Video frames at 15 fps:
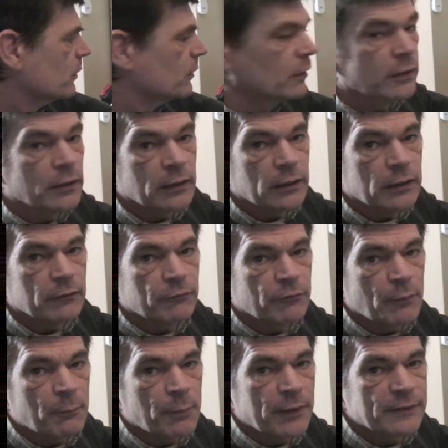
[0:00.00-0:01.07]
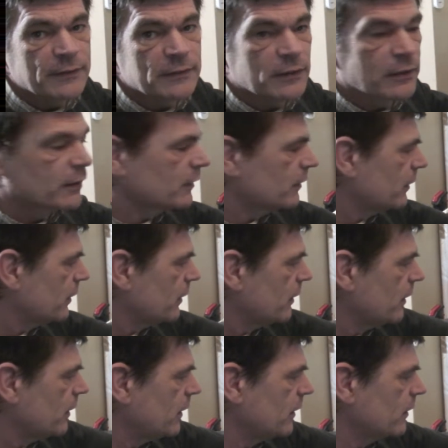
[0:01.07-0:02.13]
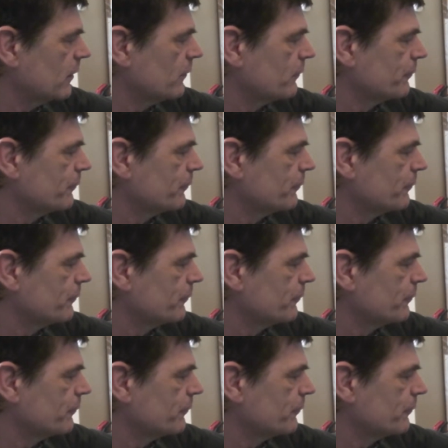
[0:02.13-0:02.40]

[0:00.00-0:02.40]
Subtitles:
leave the baseline here